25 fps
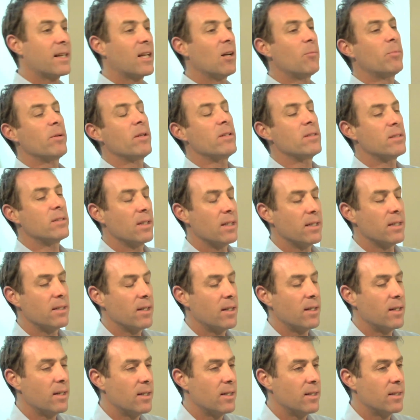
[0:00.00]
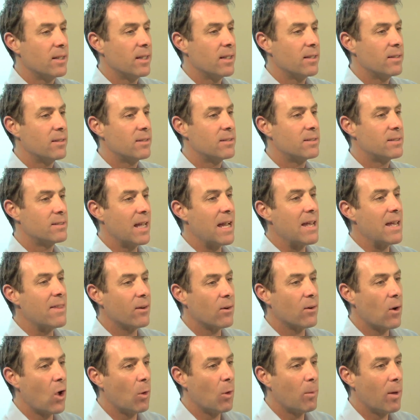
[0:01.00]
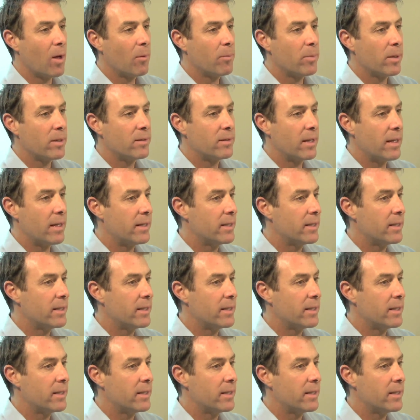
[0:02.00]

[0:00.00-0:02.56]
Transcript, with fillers: lot of companies that, uh, that say they're all about big